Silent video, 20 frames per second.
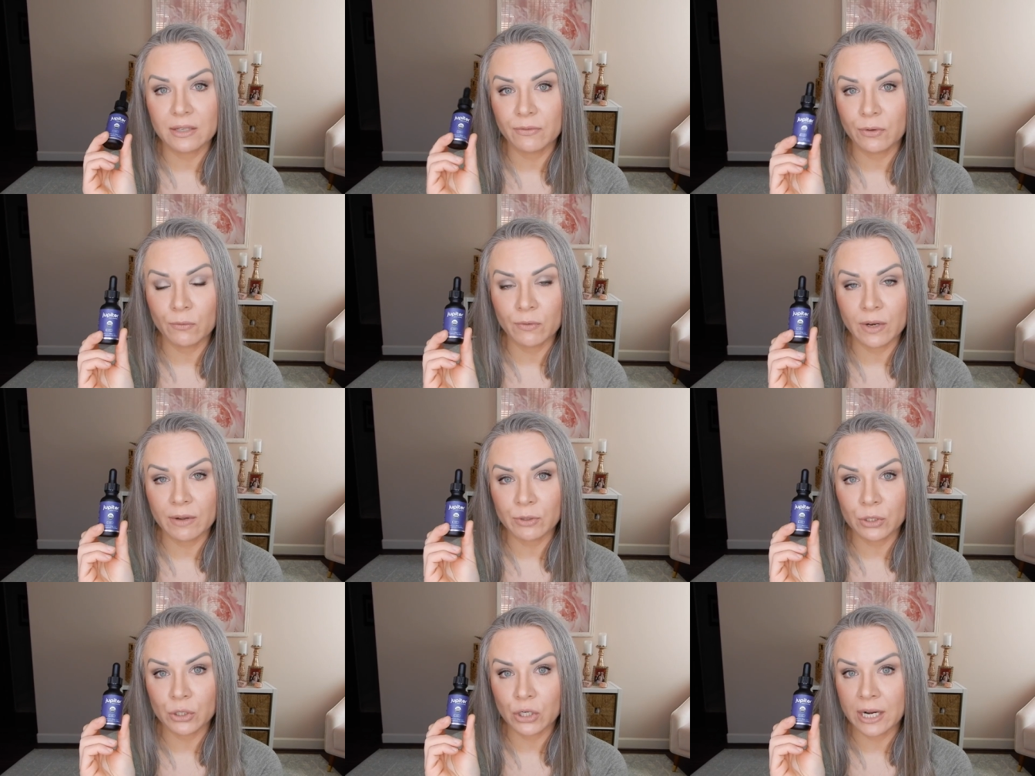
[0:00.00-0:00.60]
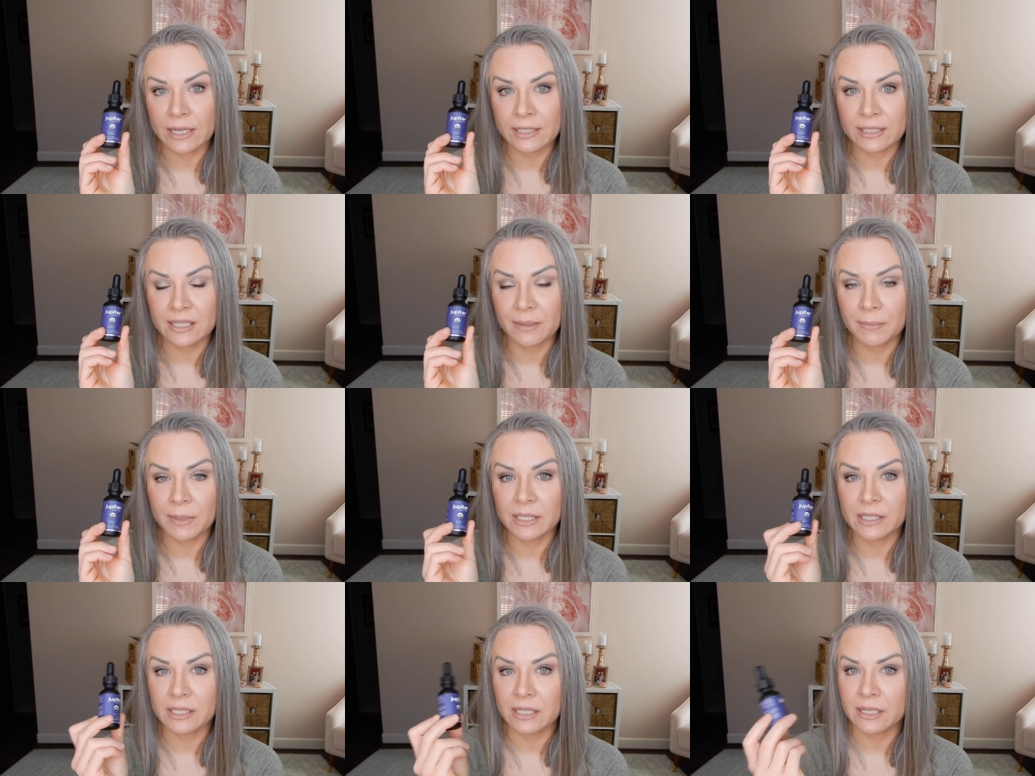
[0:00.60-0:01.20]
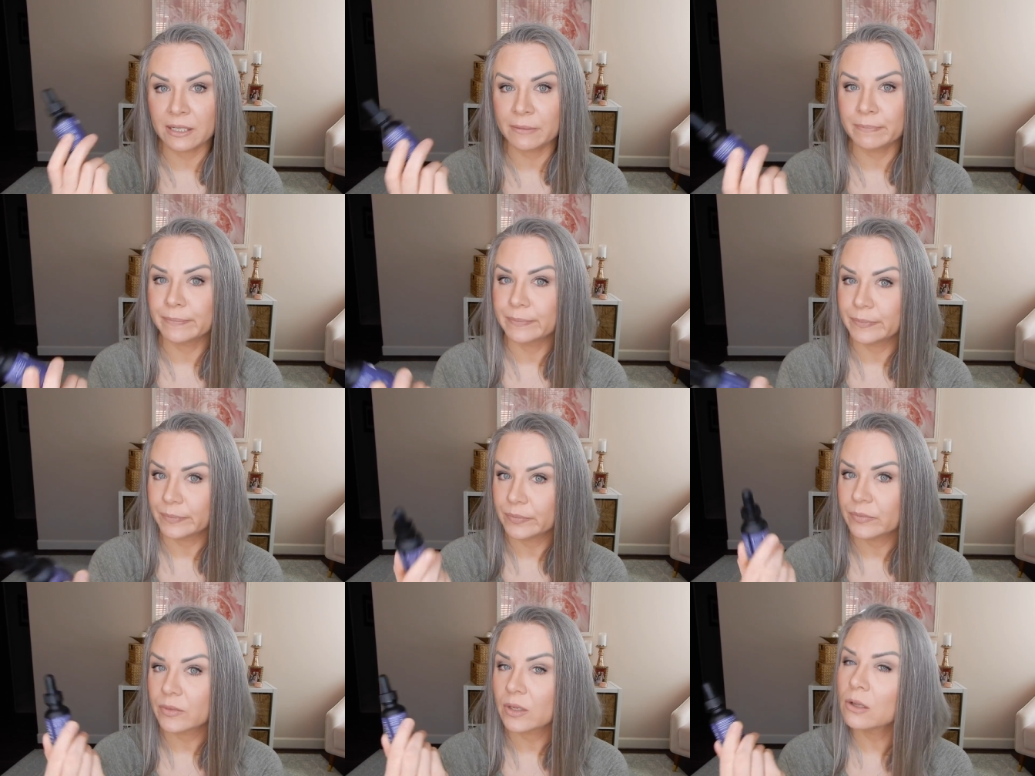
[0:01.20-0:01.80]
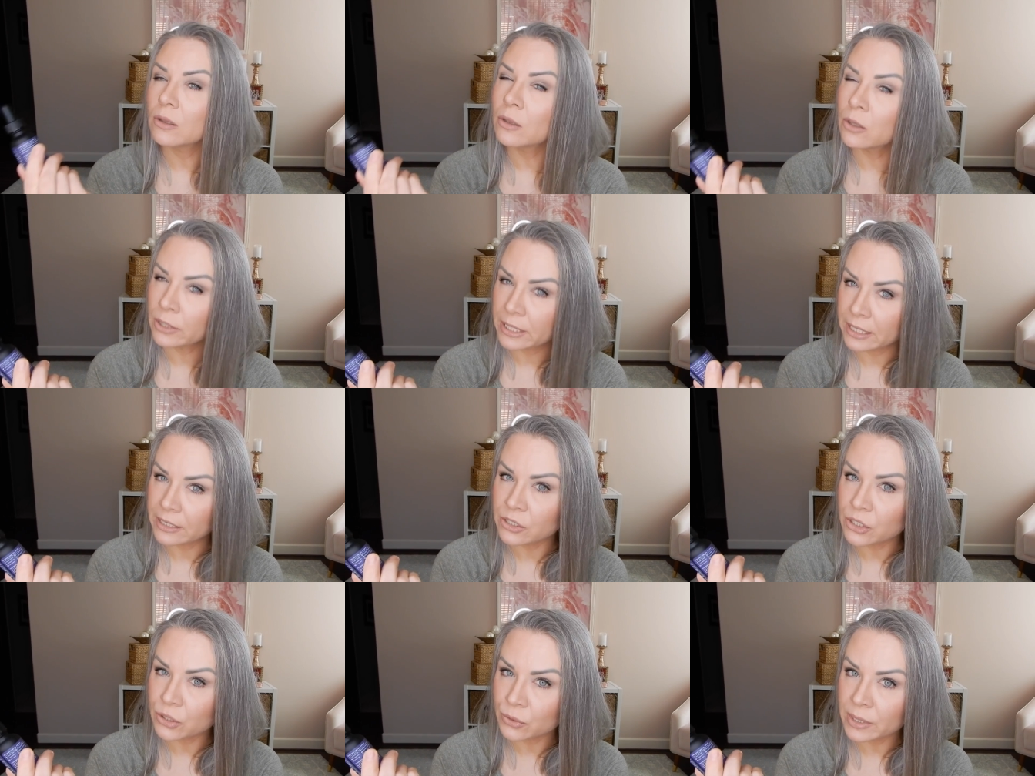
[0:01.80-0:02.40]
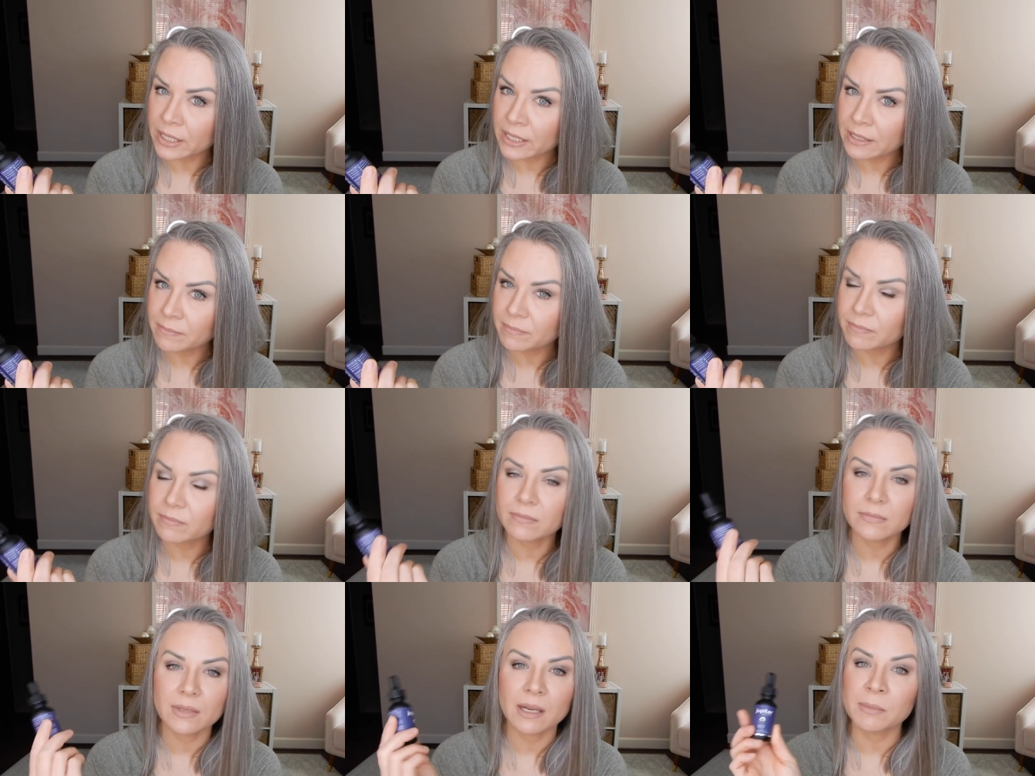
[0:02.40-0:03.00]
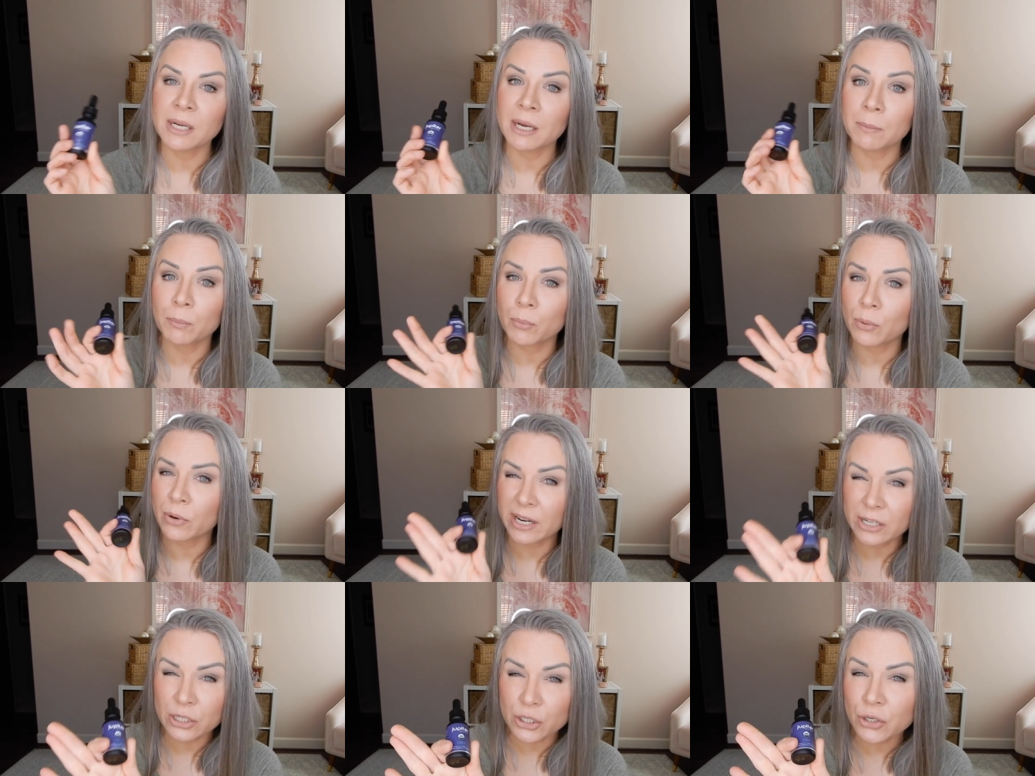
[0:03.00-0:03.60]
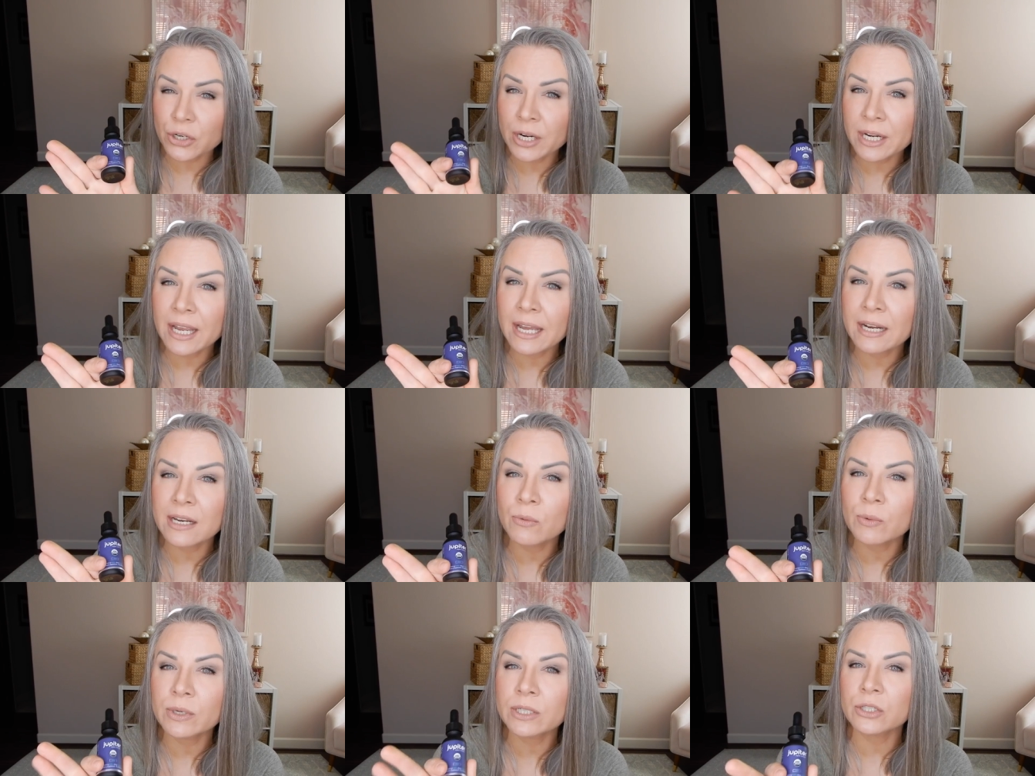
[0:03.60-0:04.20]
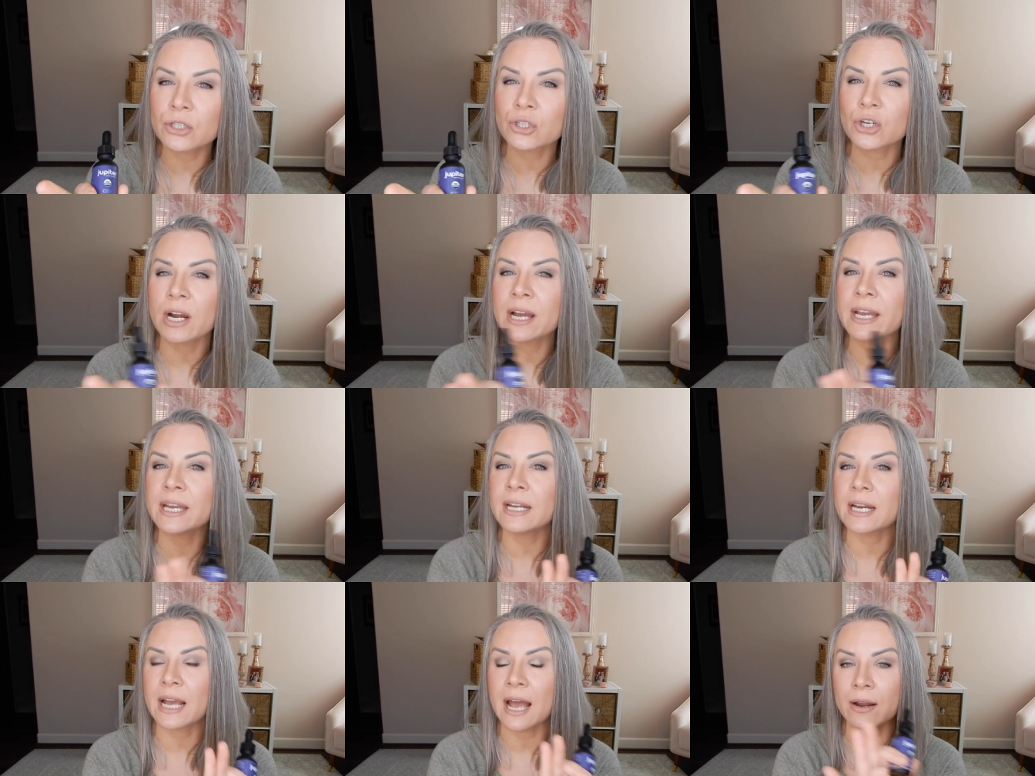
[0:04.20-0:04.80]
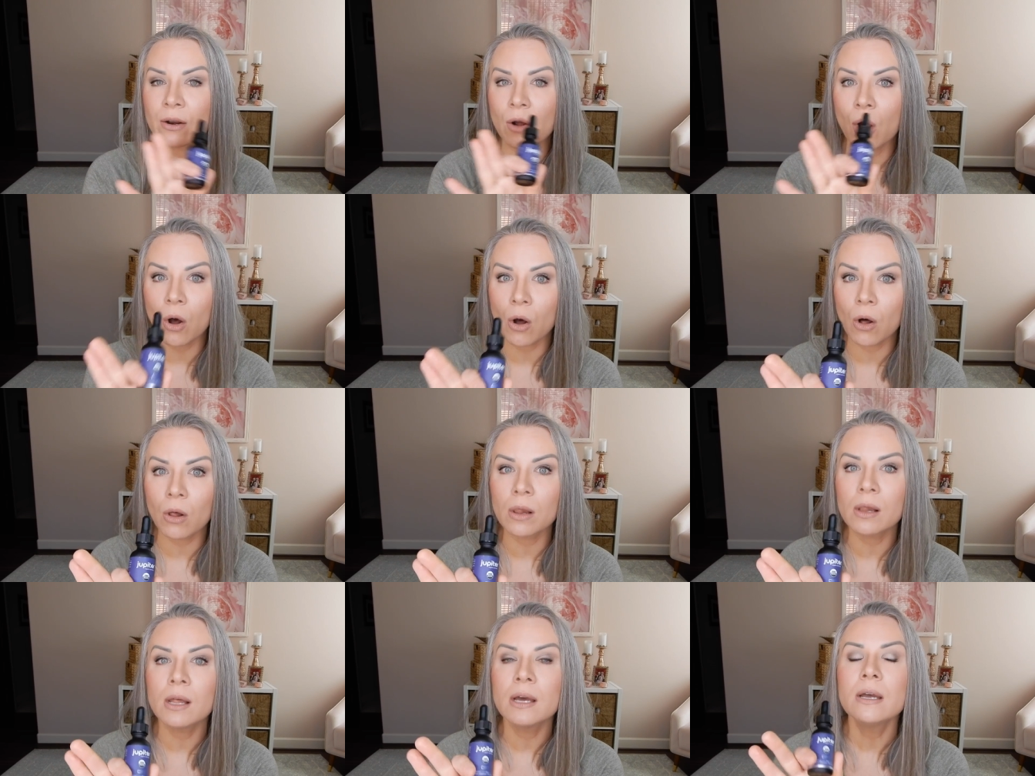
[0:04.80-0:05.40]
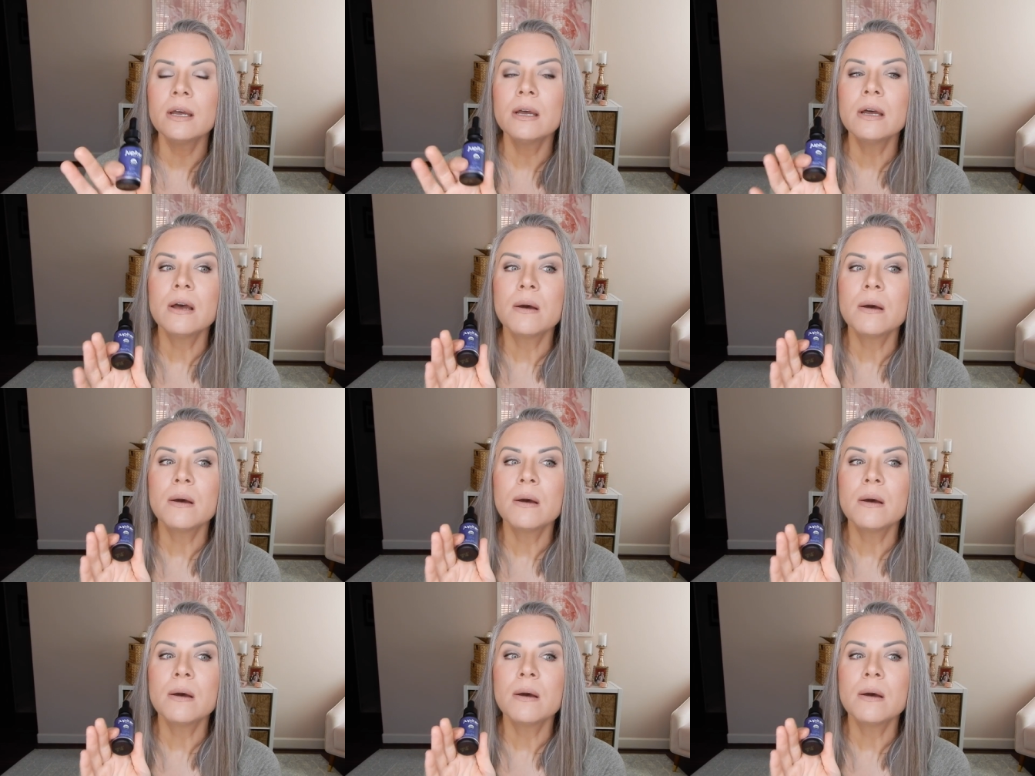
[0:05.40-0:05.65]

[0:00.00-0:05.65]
If you've never tried CBD, look into it I'm not pressuring anyone to try it at all,